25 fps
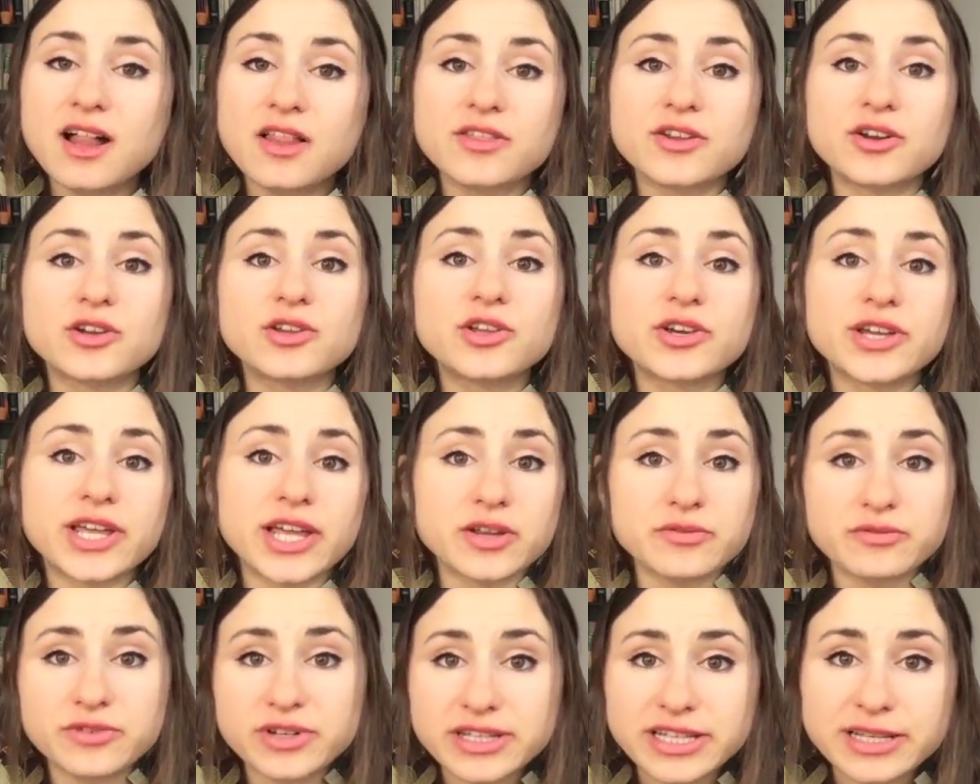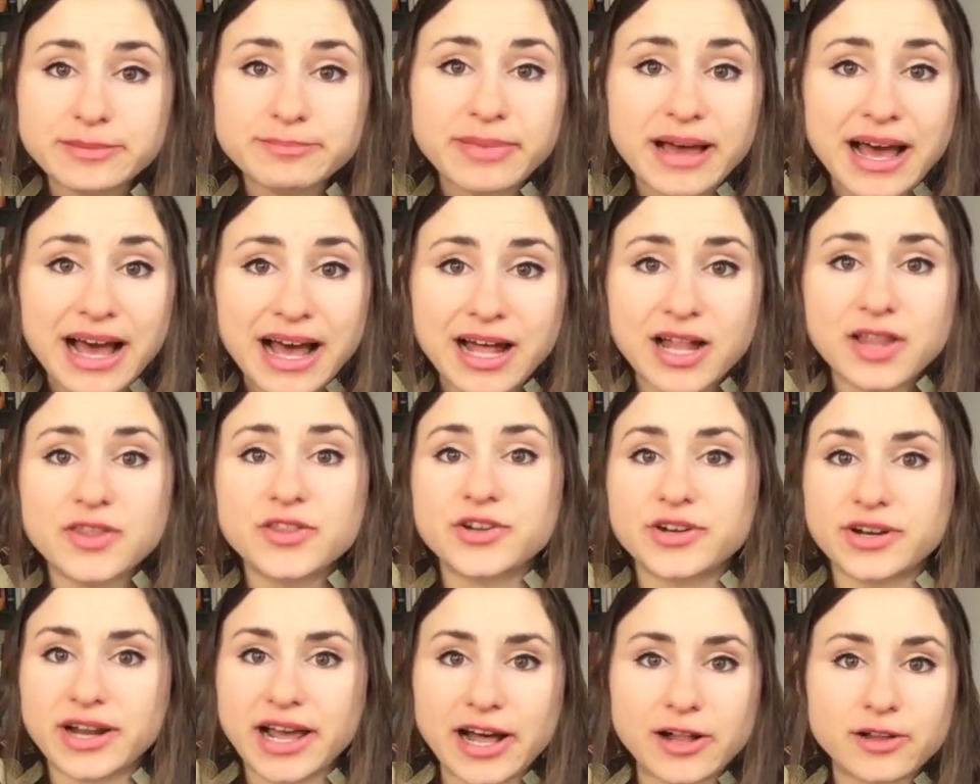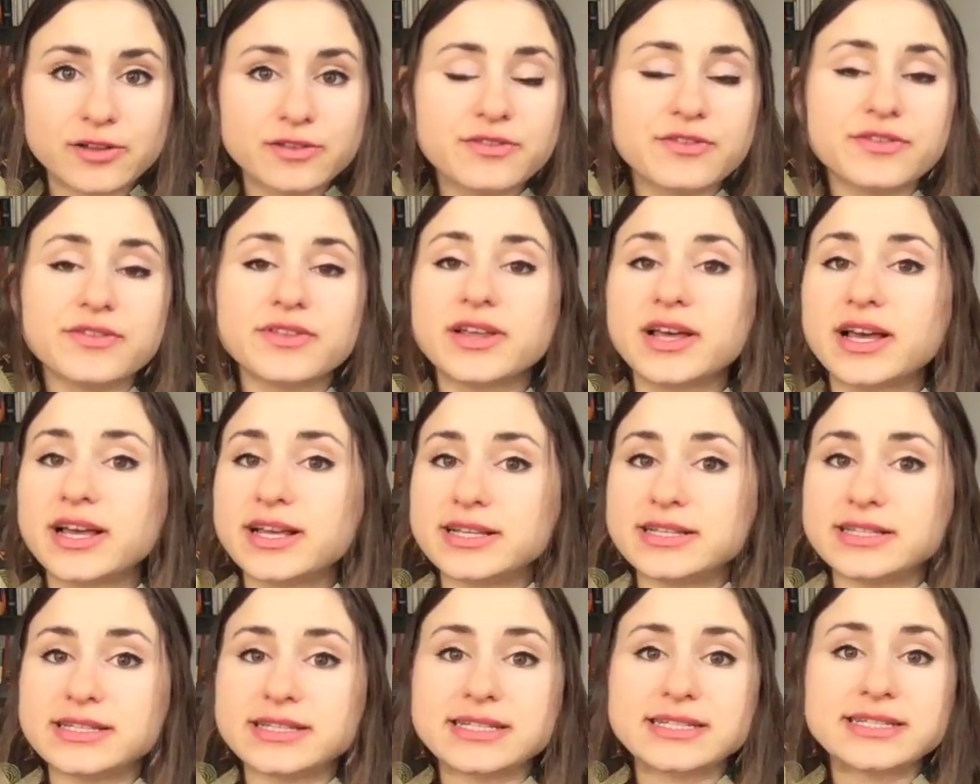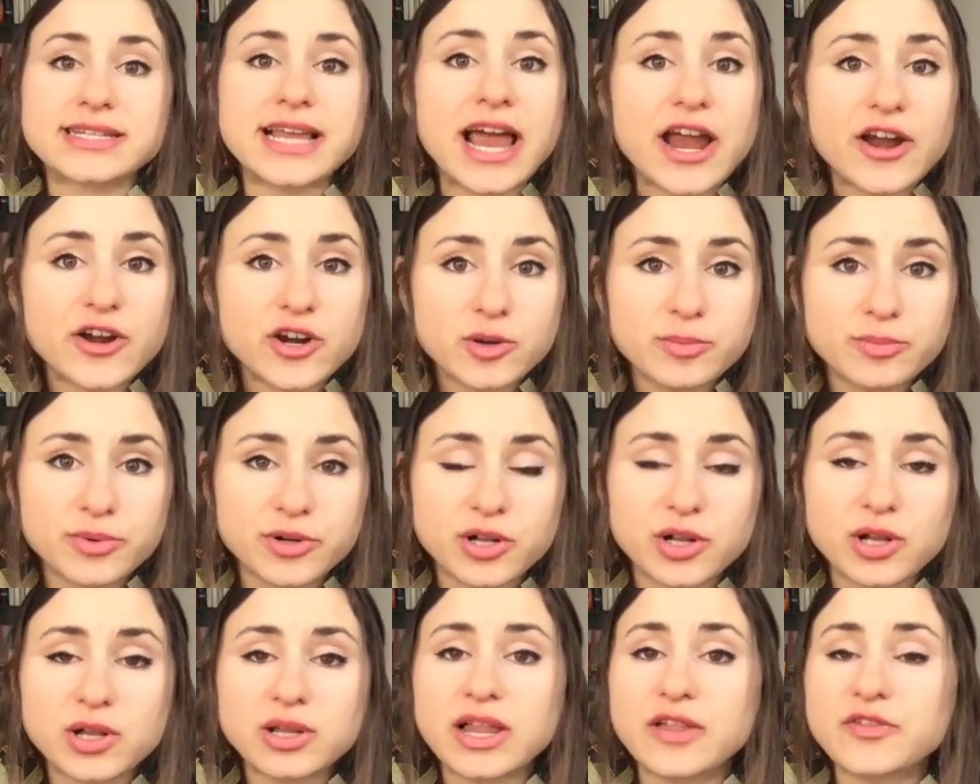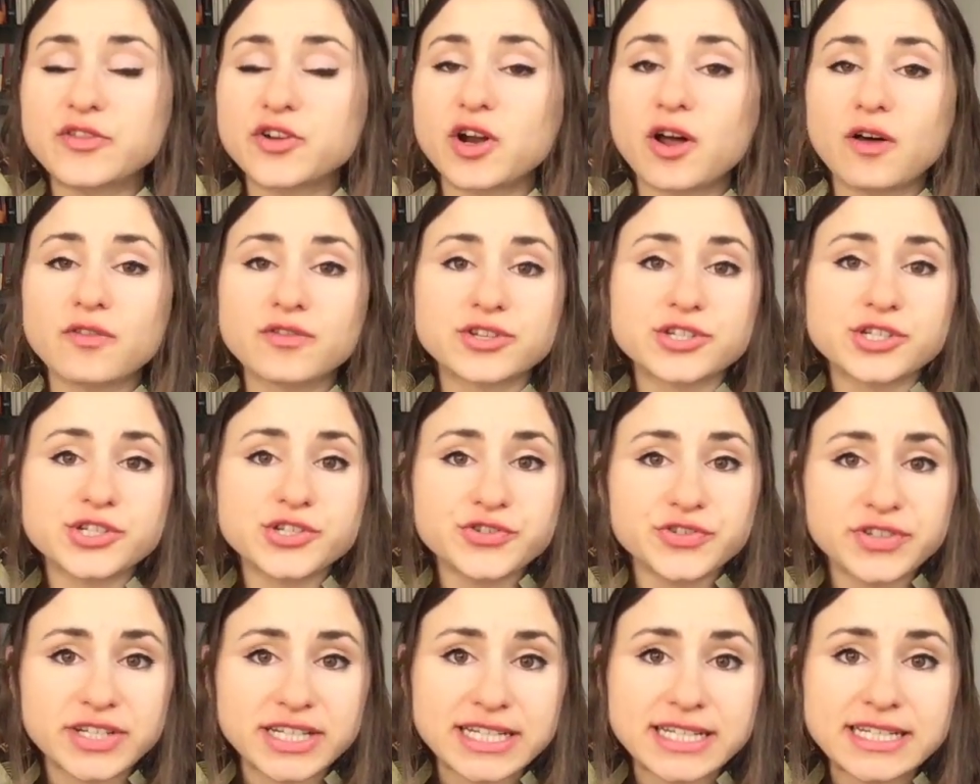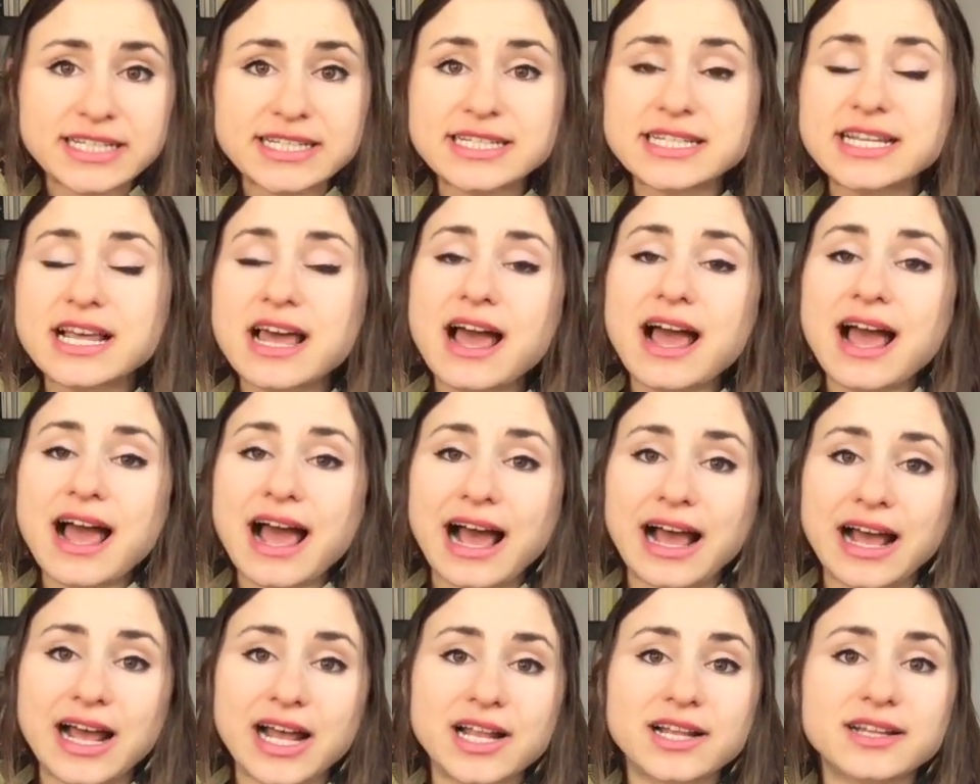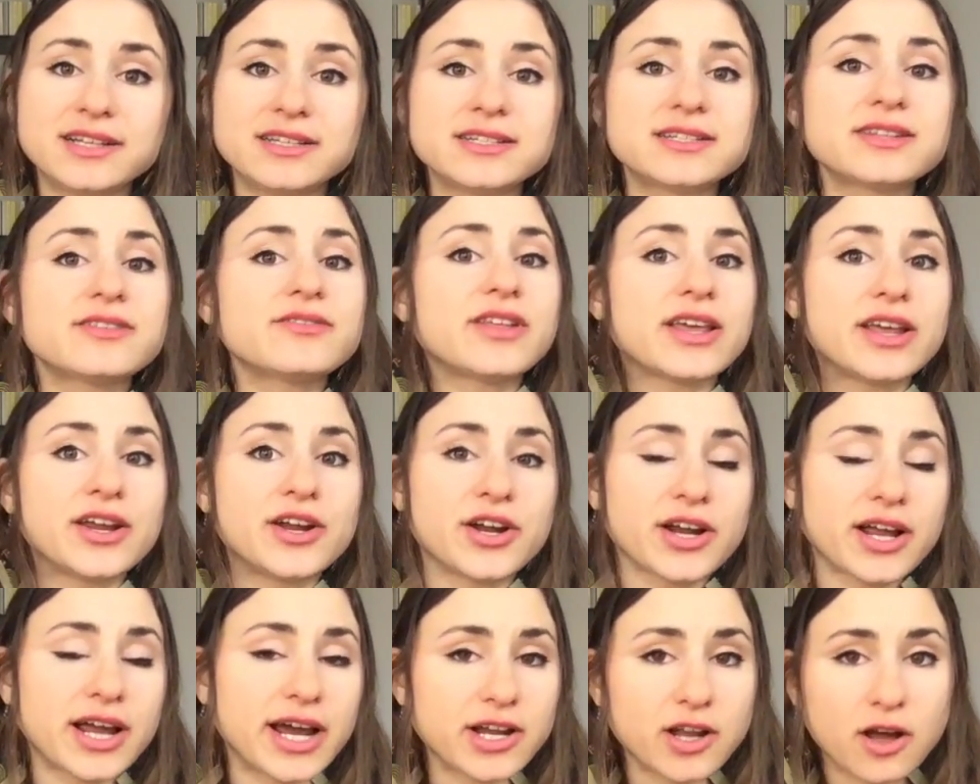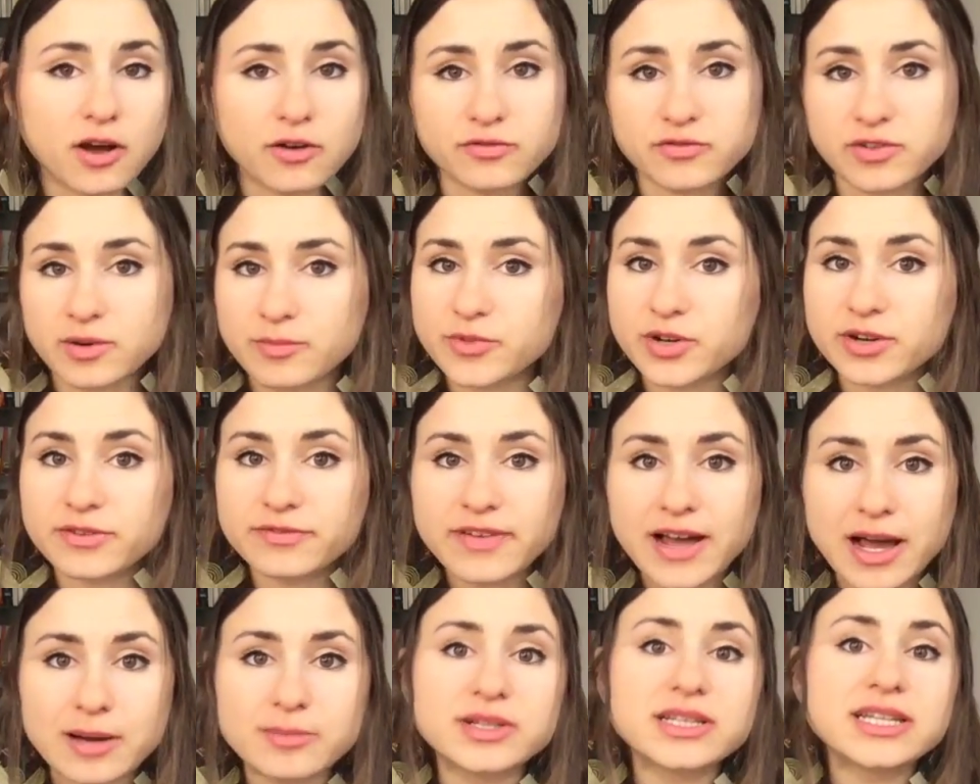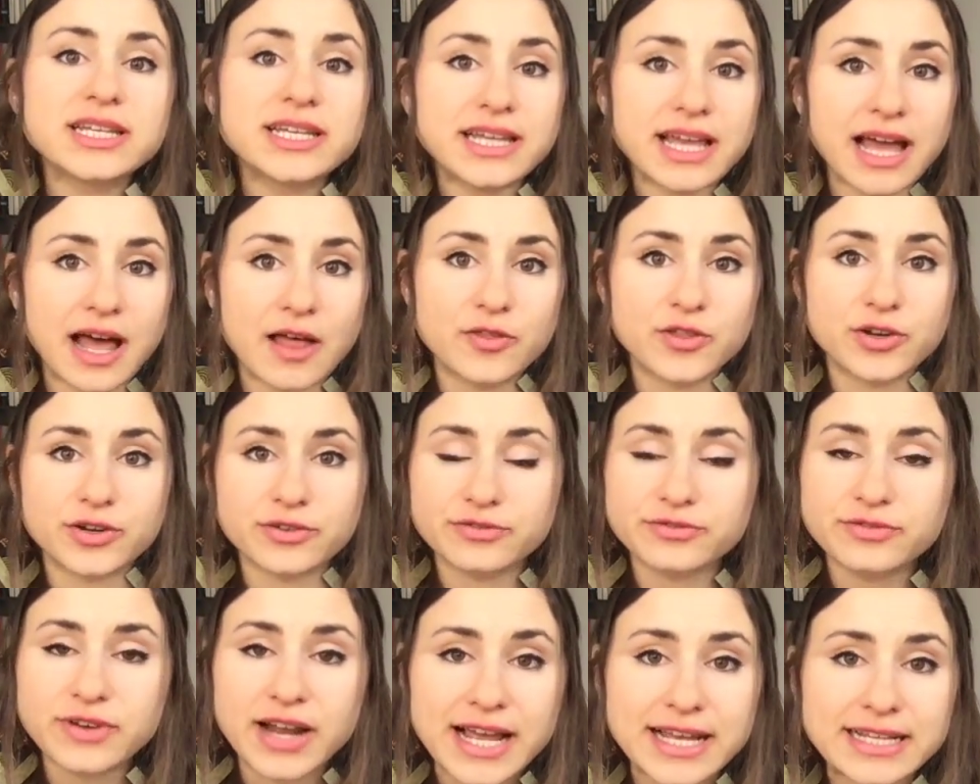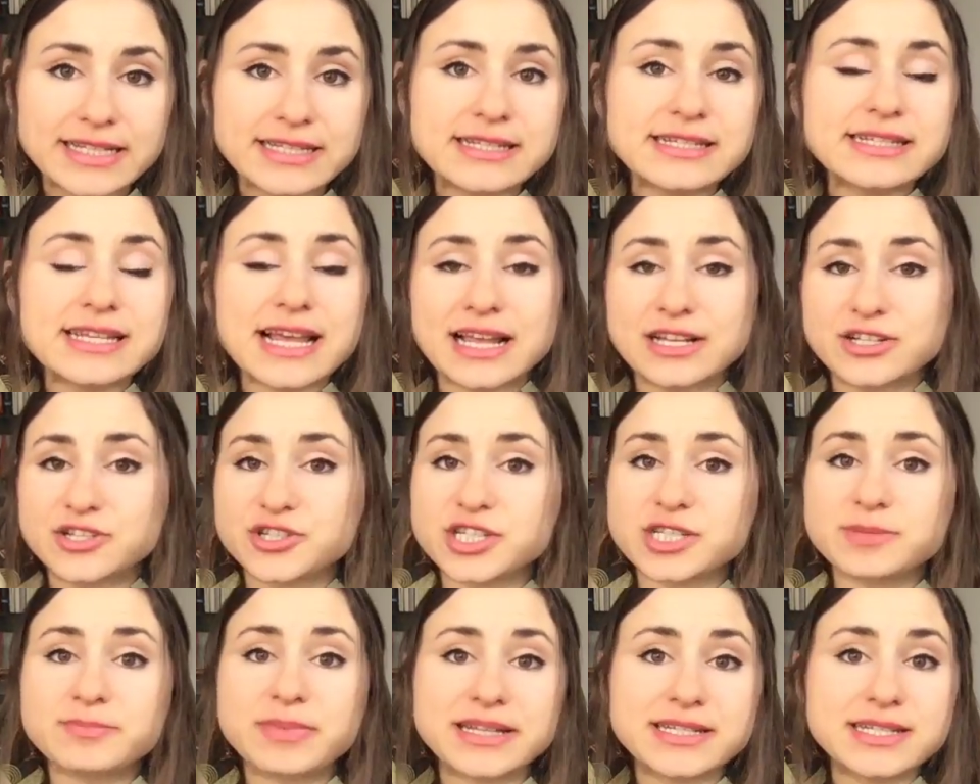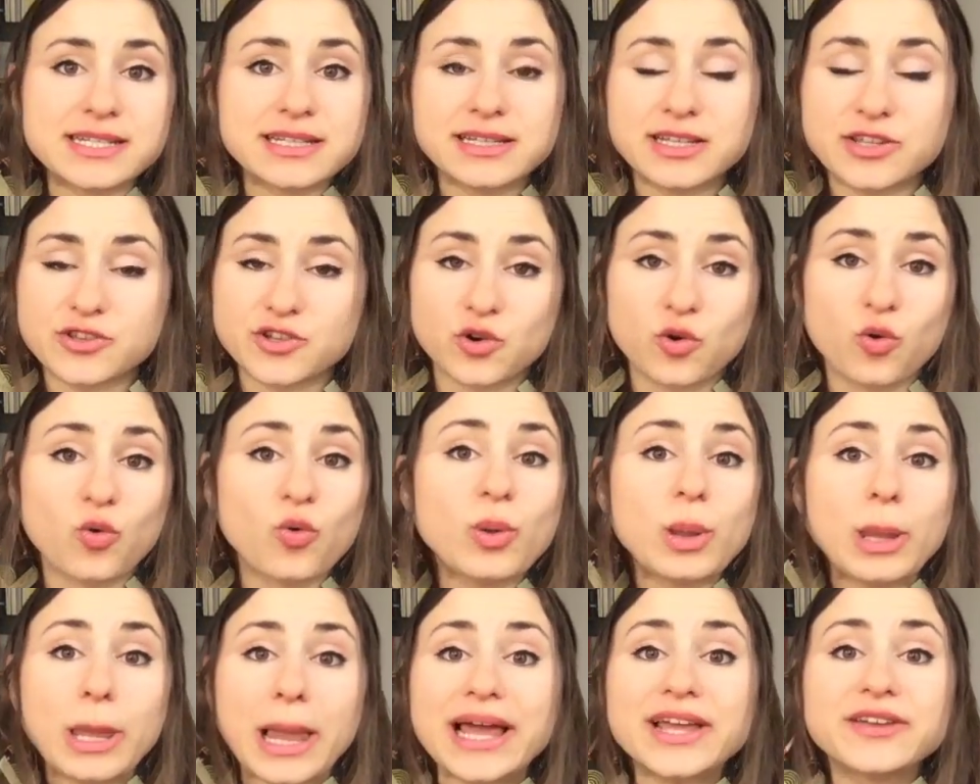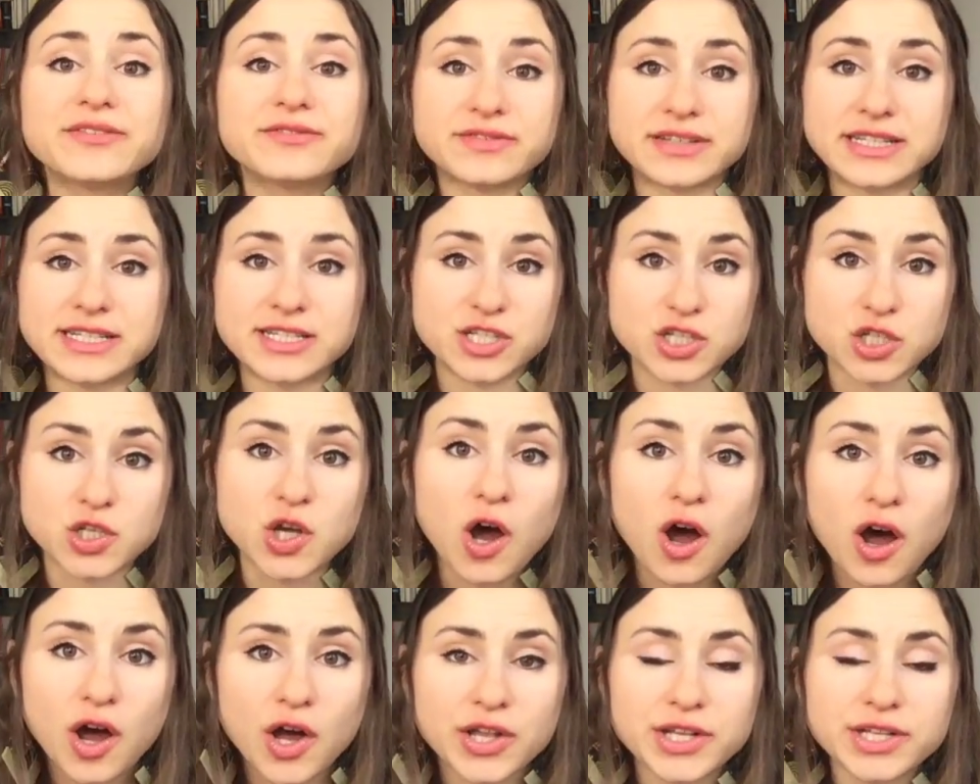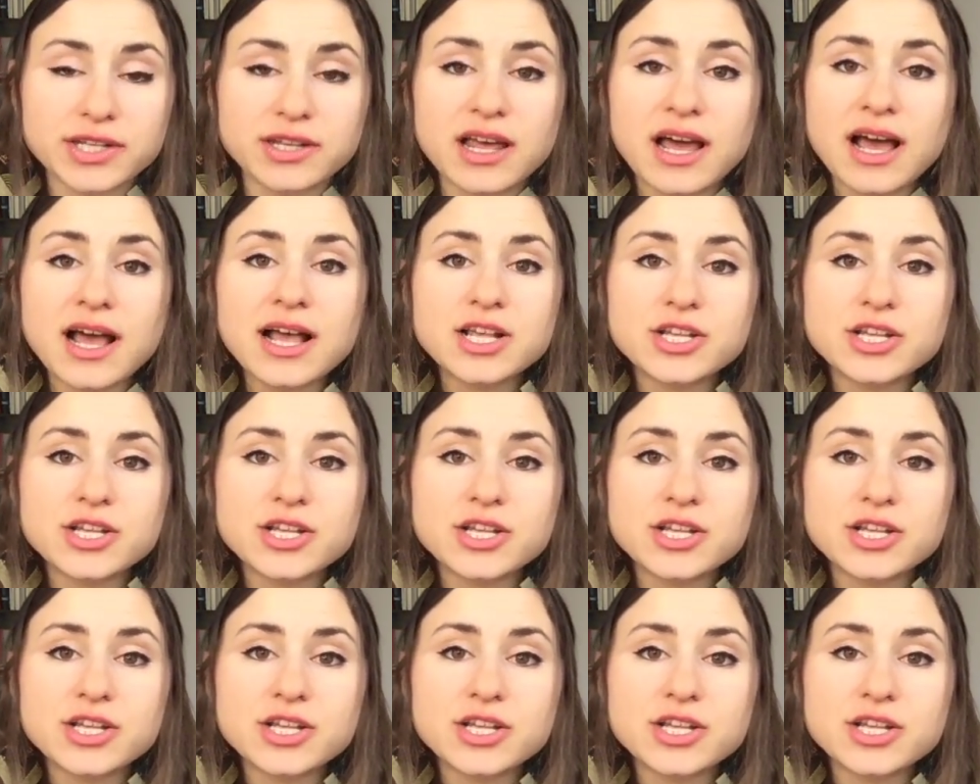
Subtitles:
They're looking really bad. Their health is terrible, and they're on the streets, and they're cut off from their family and their friends, and just basically their whole life is gone.